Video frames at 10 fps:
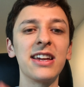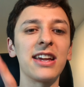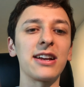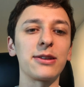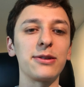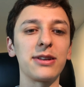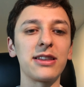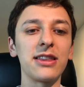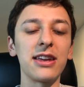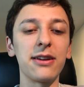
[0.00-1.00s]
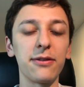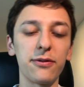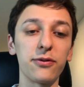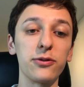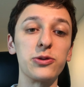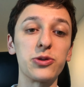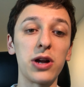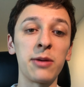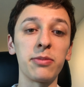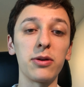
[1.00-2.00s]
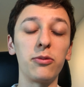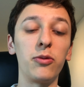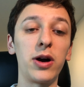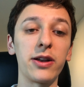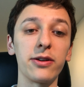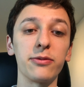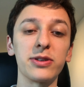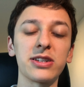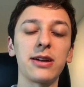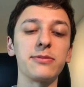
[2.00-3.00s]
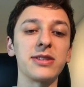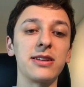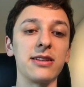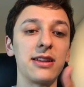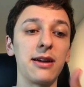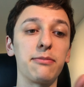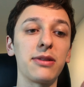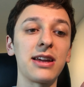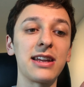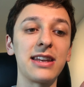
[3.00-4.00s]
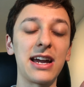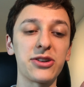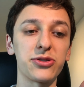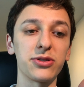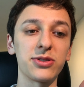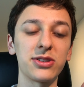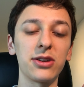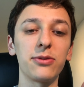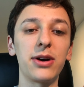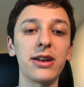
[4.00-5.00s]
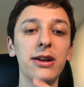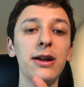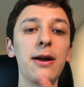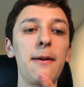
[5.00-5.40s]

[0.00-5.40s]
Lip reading: including the Fruit Drop water, which comes in a plain natural still water,